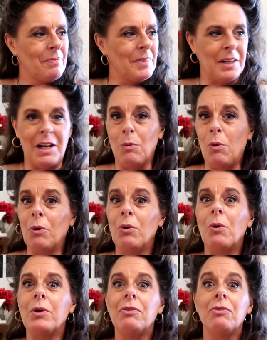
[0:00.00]
and I won't
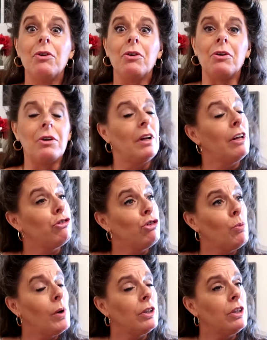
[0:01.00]
go any further unless you
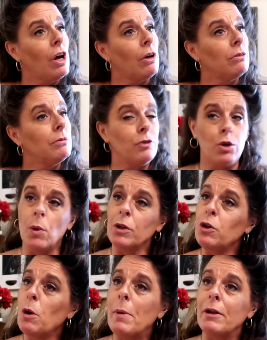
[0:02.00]
want to know. If you want to
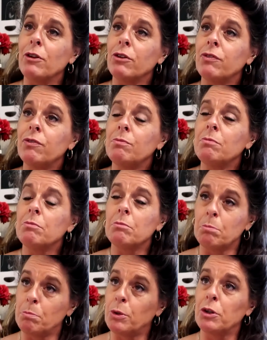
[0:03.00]
know about those,
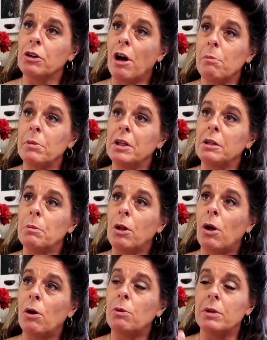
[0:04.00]
put a comment in the
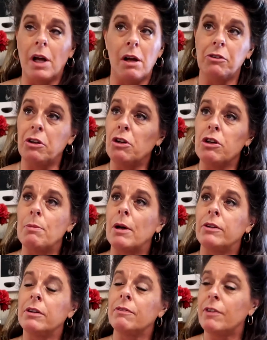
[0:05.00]
below and I'll tell you
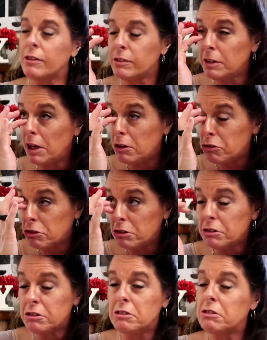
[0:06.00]
about the
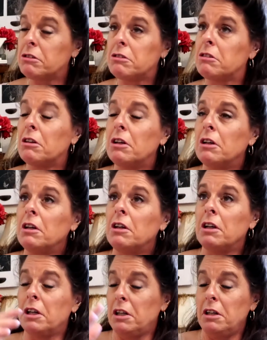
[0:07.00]
investigations
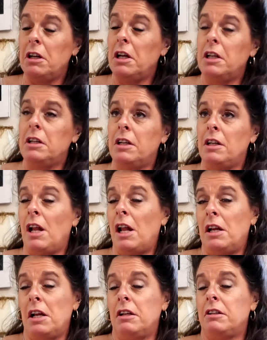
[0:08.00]

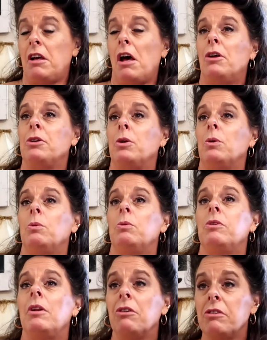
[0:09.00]
and tell you
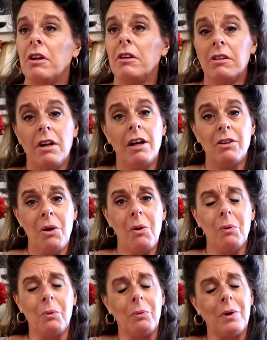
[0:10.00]
there's things that I
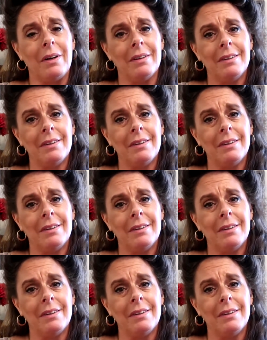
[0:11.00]
know.